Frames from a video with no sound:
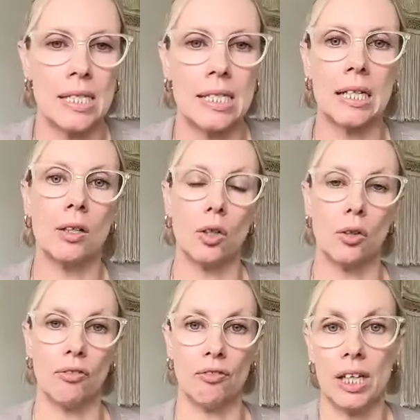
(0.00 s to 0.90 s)

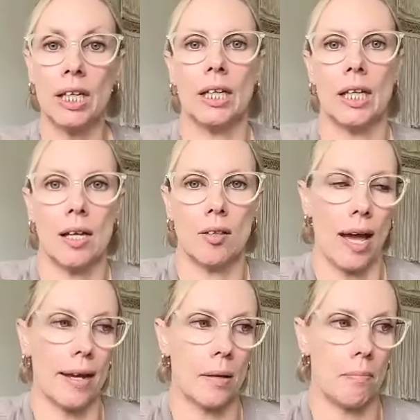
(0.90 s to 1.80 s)
still feeling
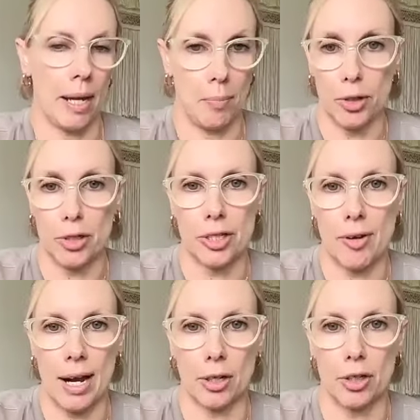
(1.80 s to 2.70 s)
like my emotions
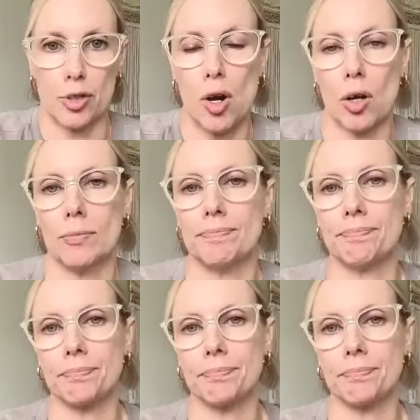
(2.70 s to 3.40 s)
are out of control.